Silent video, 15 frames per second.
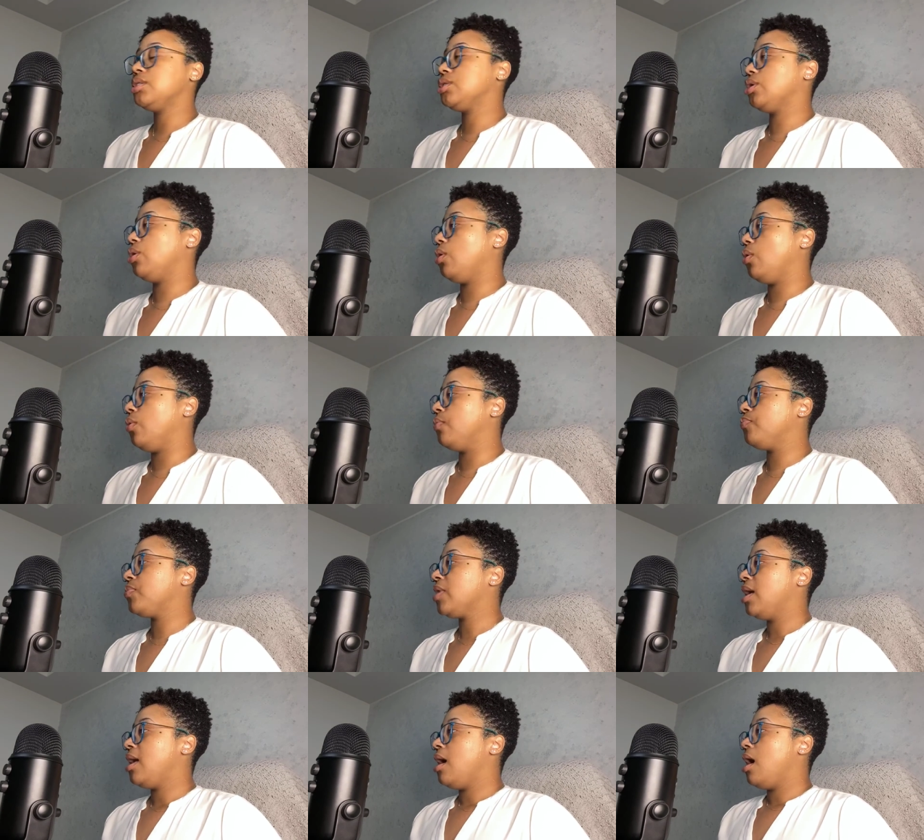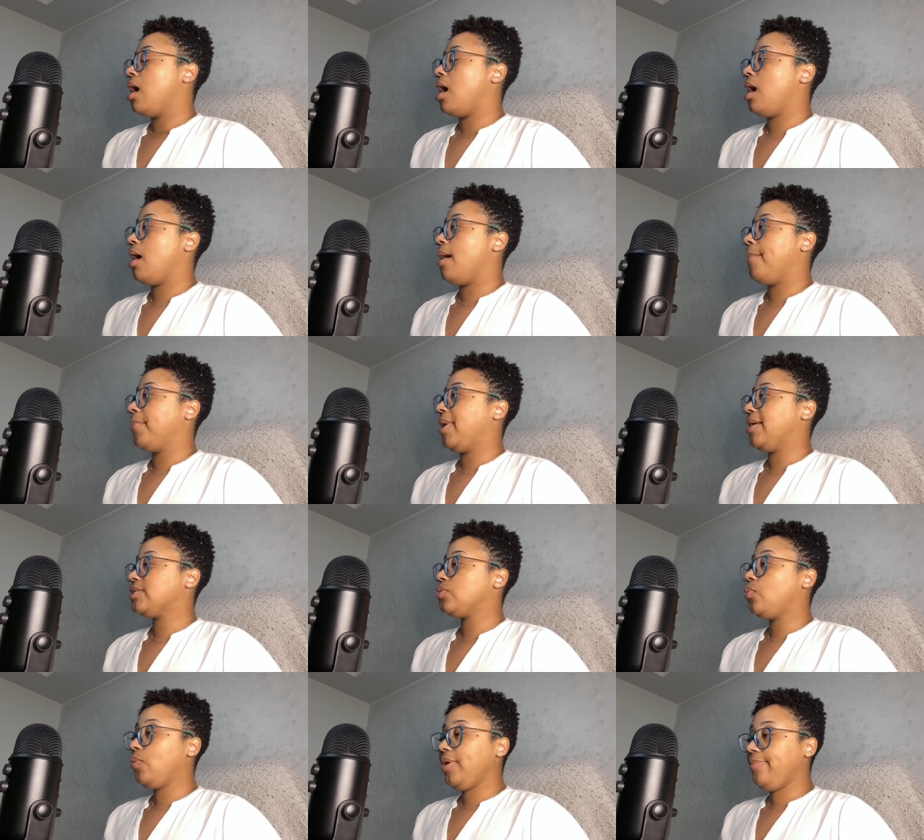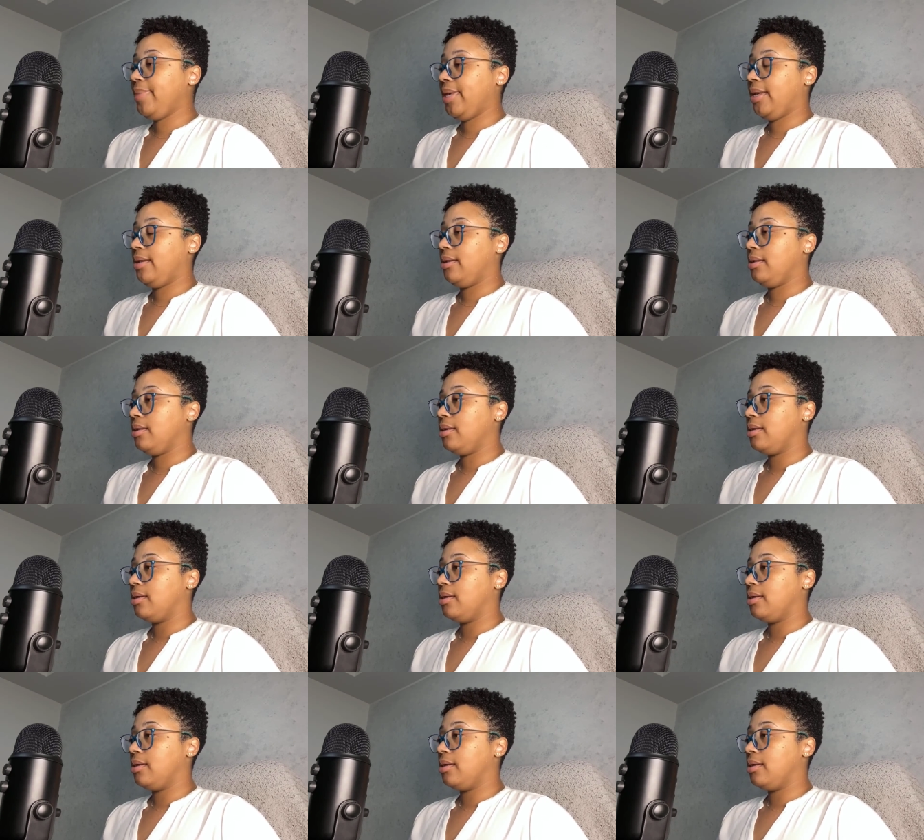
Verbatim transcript: so um, as women